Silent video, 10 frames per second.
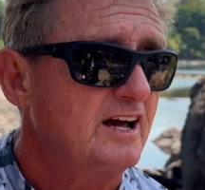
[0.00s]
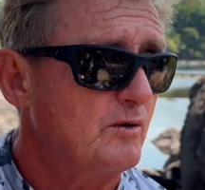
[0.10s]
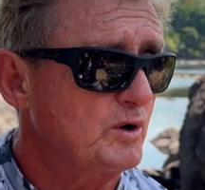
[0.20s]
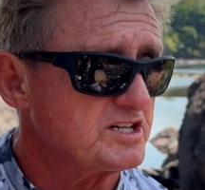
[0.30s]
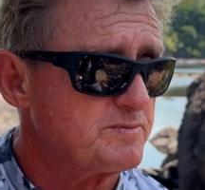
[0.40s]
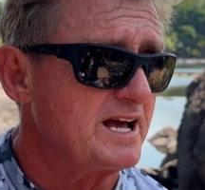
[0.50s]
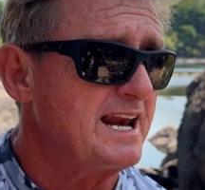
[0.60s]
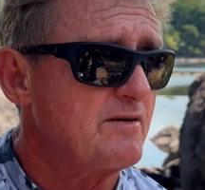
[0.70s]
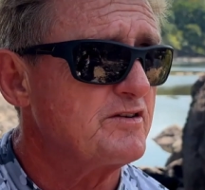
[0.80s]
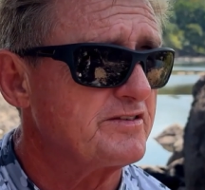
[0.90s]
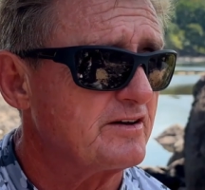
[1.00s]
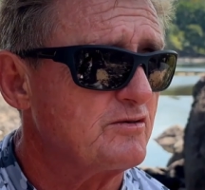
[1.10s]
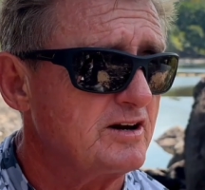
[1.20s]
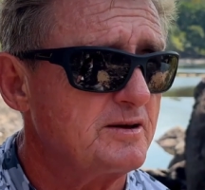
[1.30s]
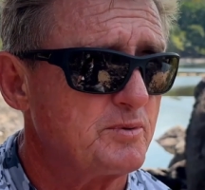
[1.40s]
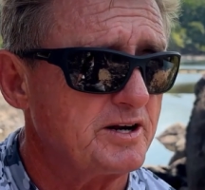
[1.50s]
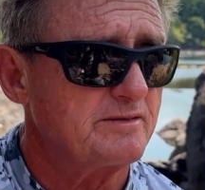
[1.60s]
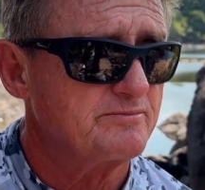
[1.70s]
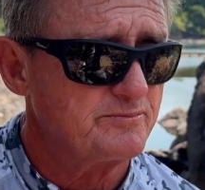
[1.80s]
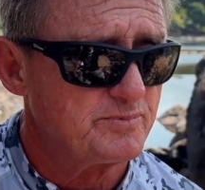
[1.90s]
and we explain everything really pretty
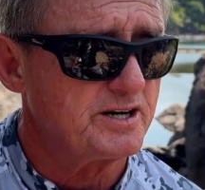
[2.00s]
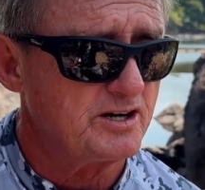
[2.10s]
pretty